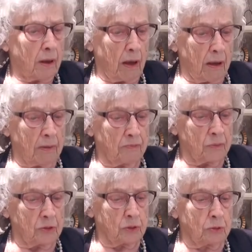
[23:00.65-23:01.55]

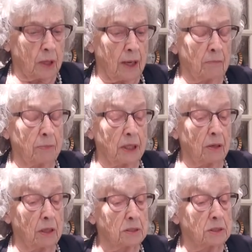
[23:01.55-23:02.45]
to come
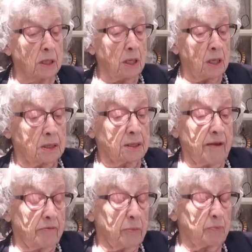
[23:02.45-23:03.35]
because the
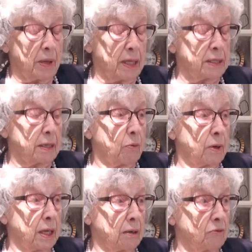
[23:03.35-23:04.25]
government paid our
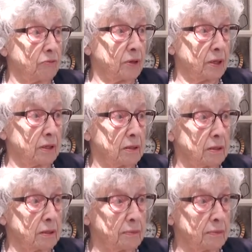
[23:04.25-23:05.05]
way over here.